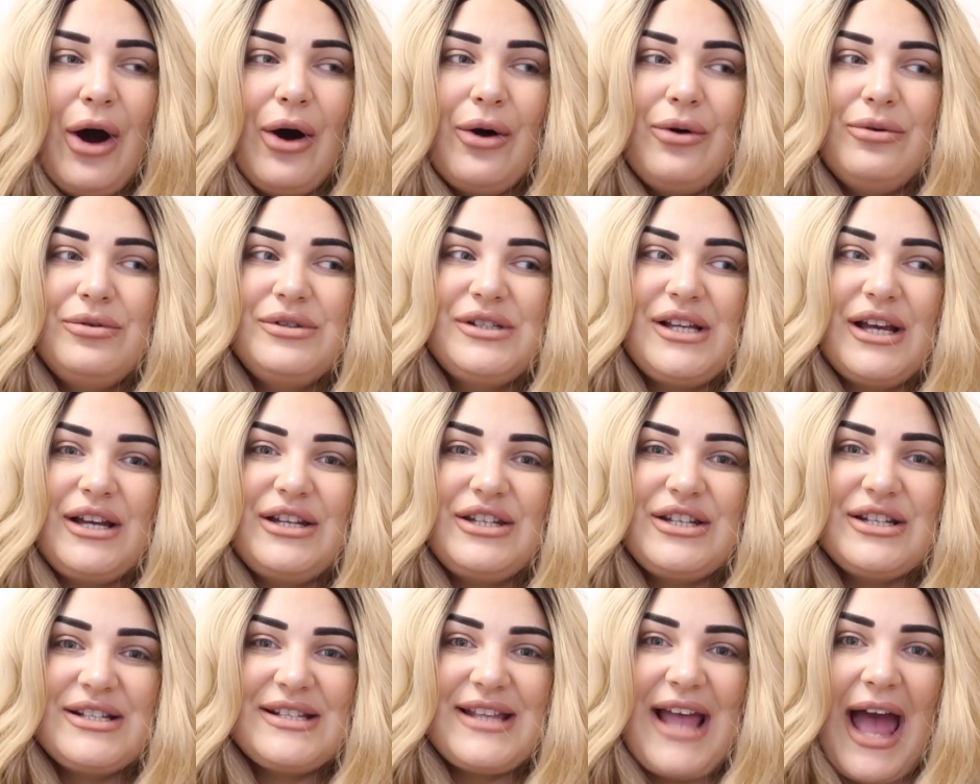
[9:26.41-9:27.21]
Also
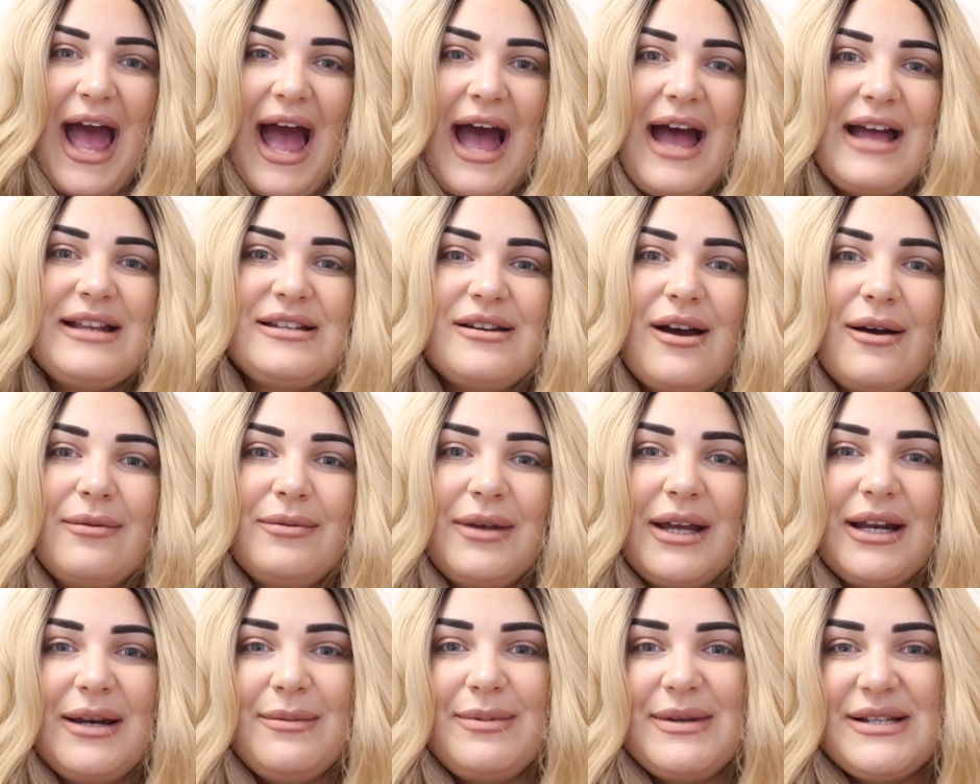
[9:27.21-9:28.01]
just to add
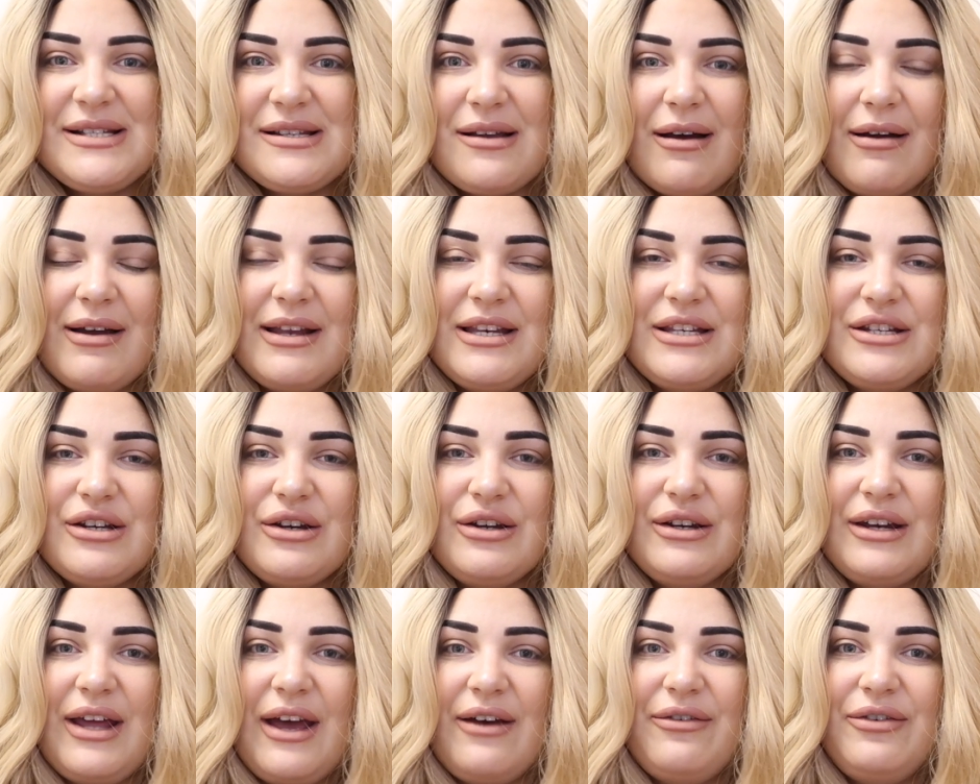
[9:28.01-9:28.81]
I'm going to be starting
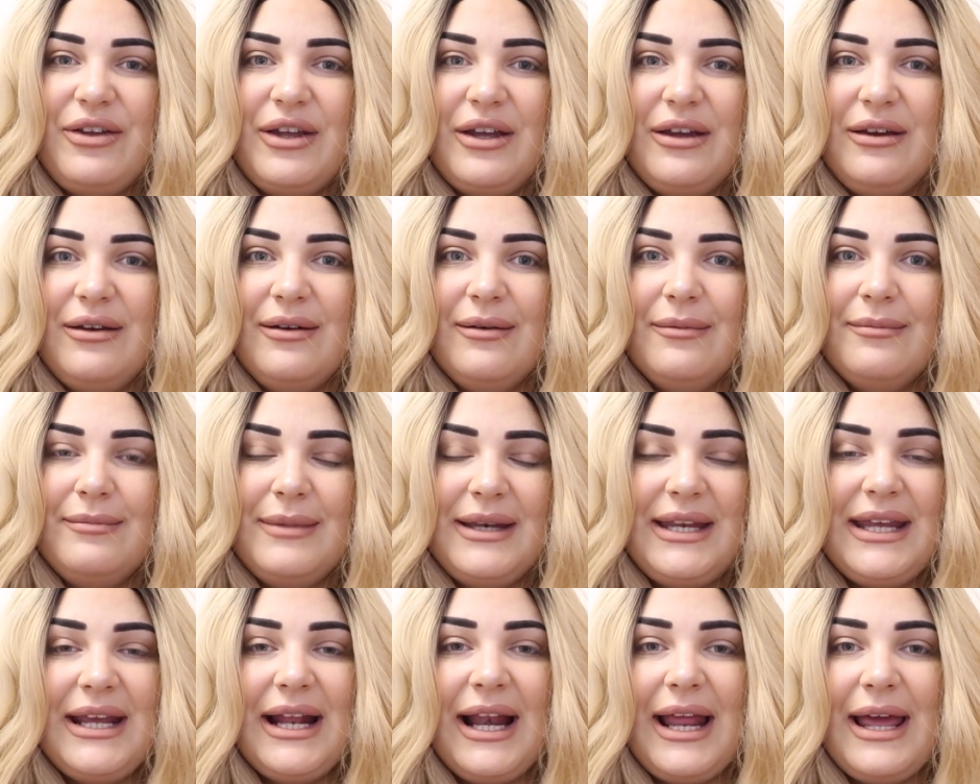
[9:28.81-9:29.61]
doing a few
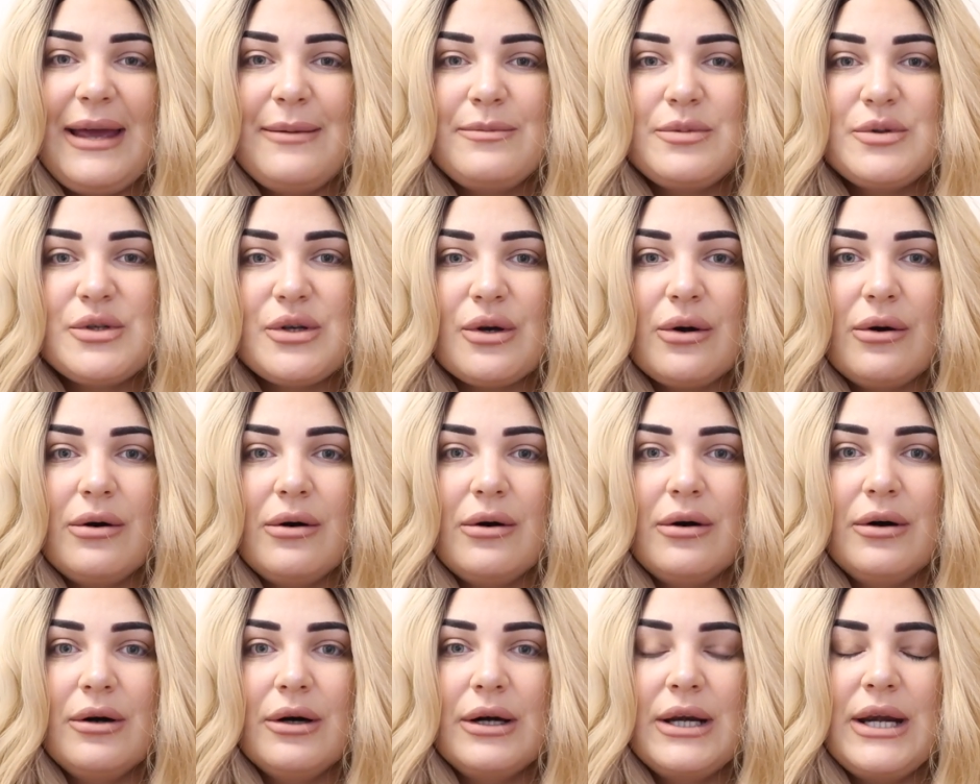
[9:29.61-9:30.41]
mini clips
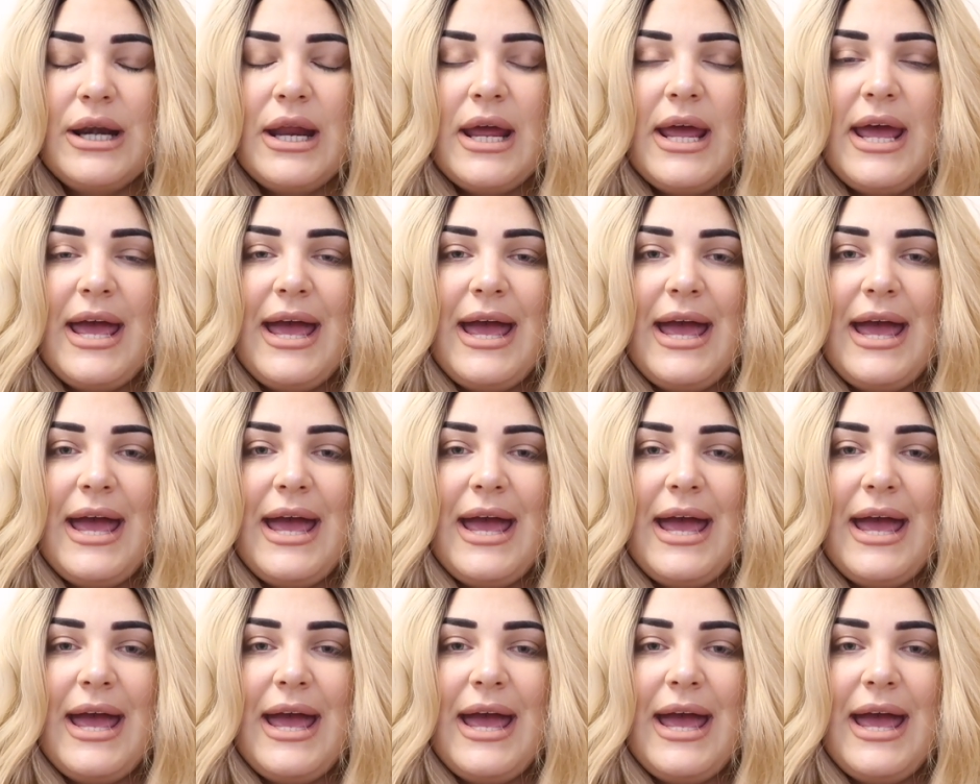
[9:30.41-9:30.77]
on